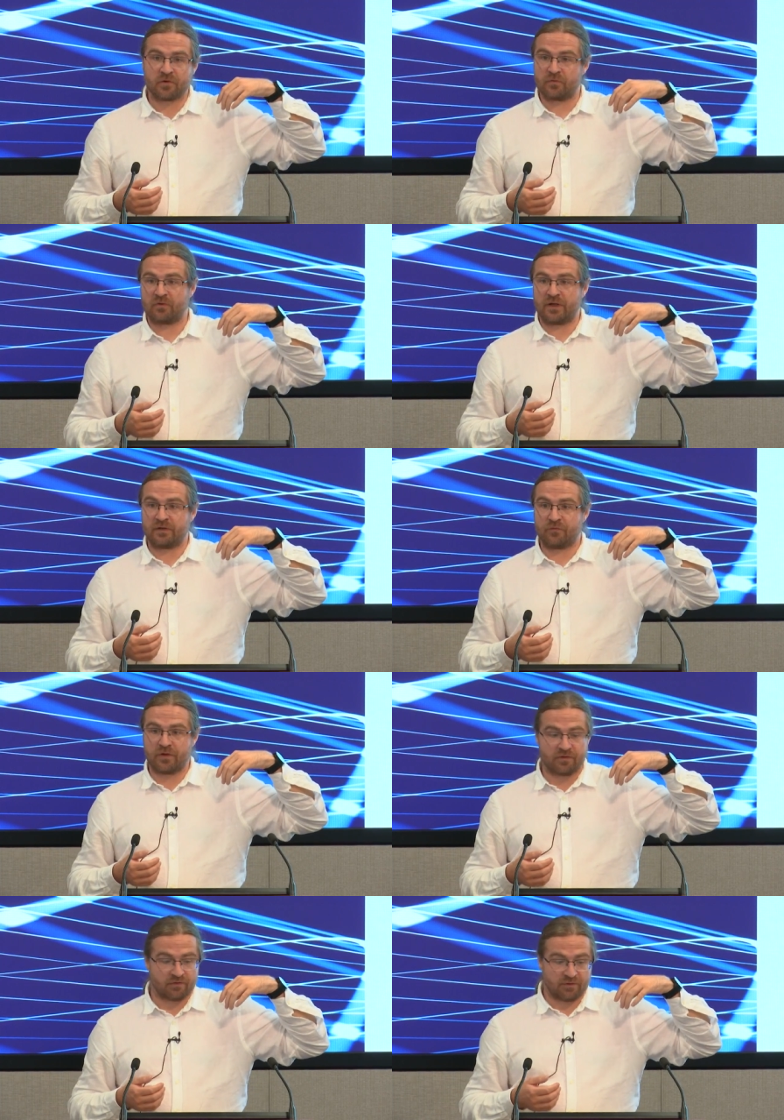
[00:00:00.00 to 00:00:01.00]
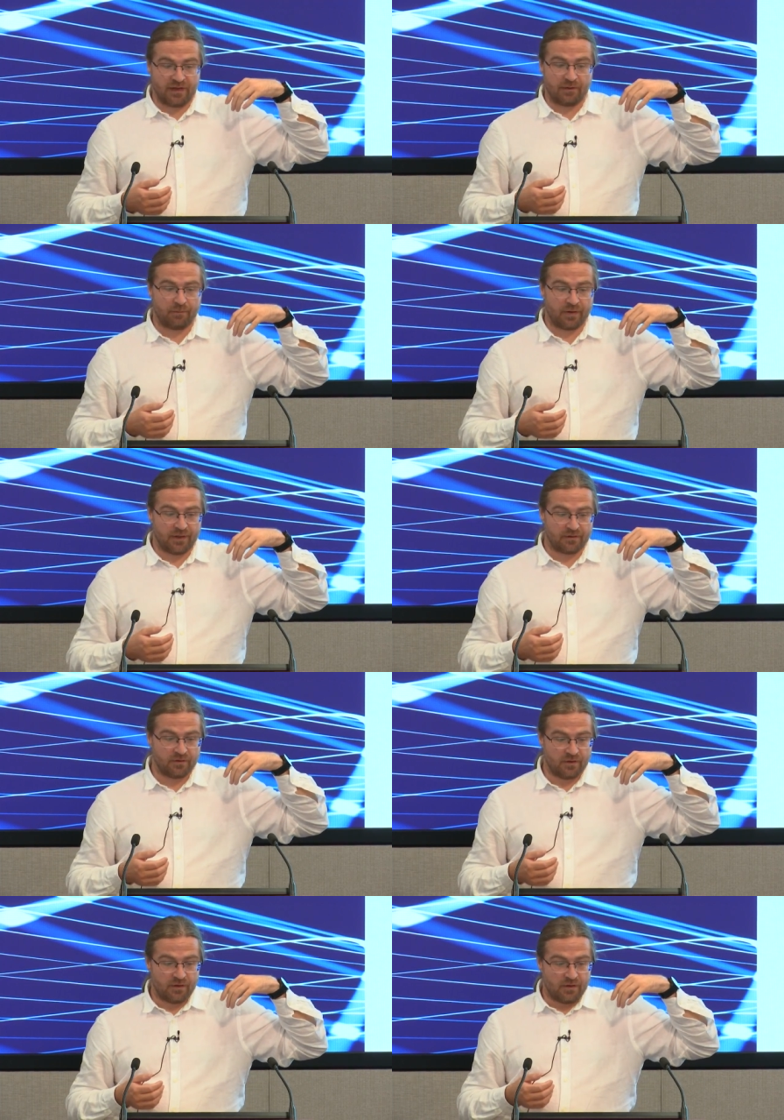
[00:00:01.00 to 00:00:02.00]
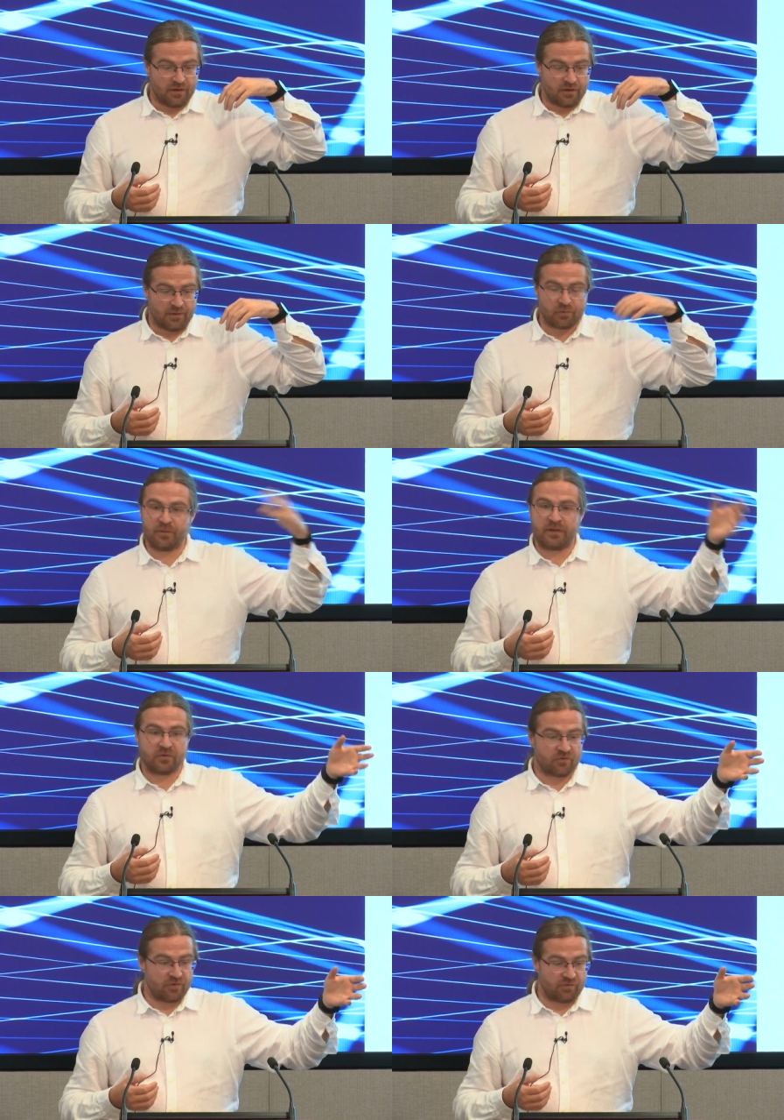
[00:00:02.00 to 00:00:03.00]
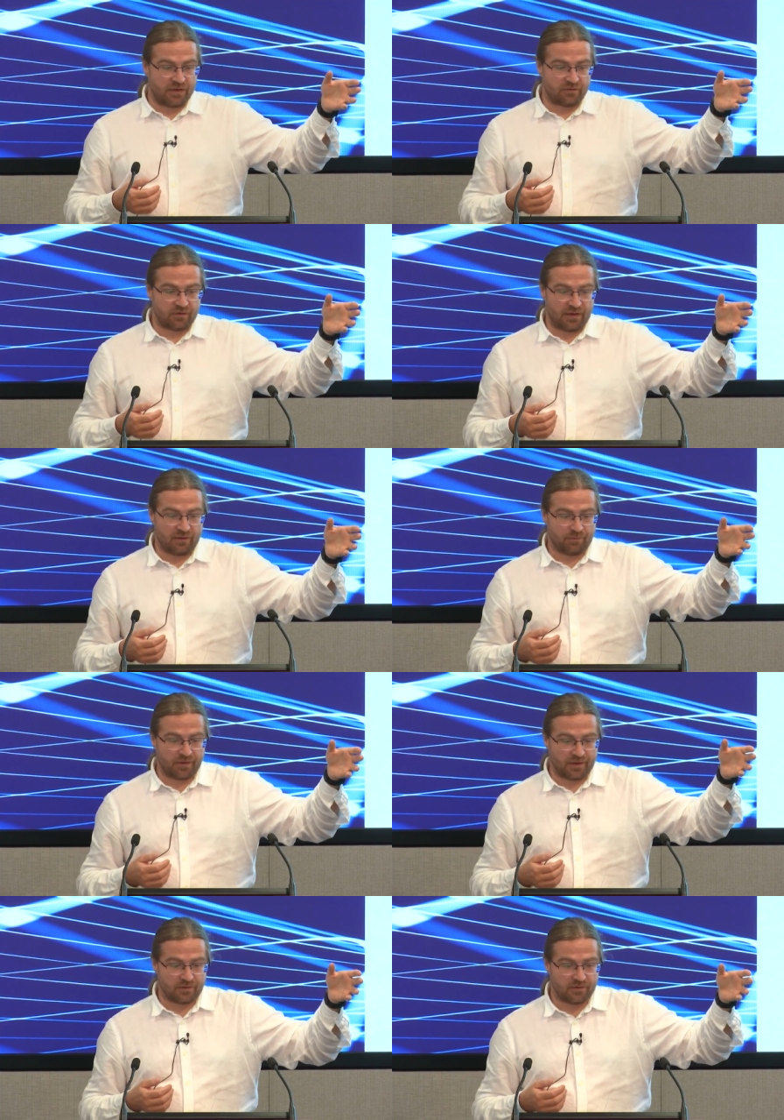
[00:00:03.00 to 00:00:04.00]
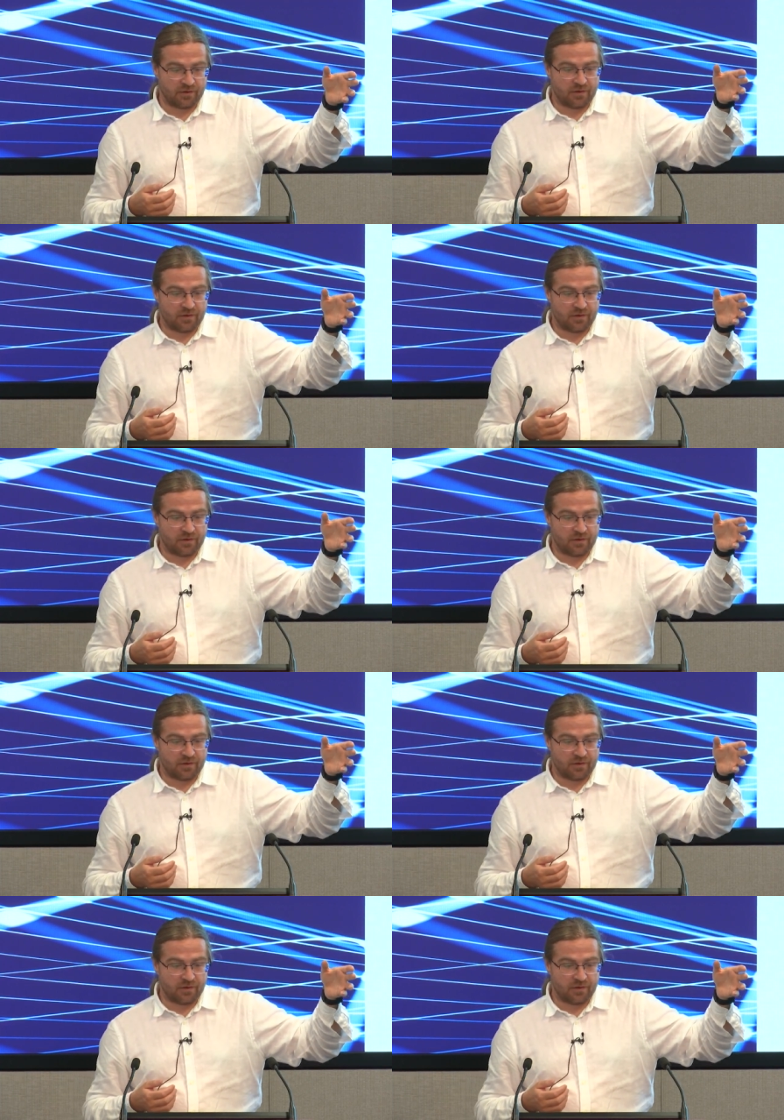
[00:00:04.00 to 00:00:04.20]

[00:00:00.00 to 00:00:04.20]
we are running, for instance, on Alpine. Uh, Prometheus we are running on Alpine.